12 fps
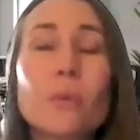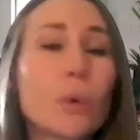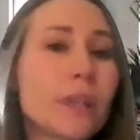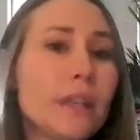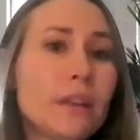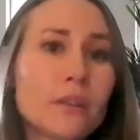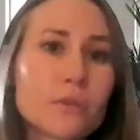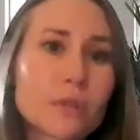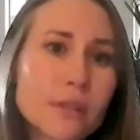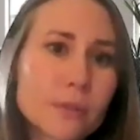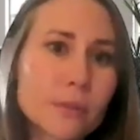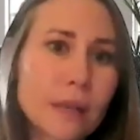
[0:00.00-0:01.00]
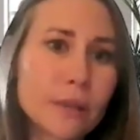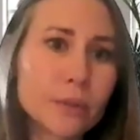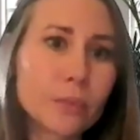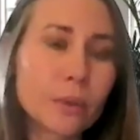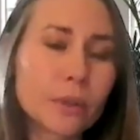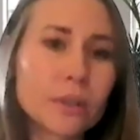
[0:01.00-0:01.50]
40 countries around
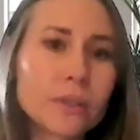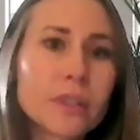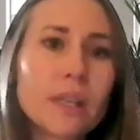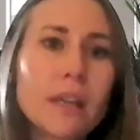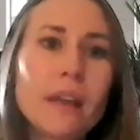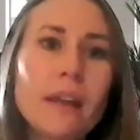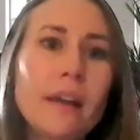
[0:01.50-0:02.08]
the world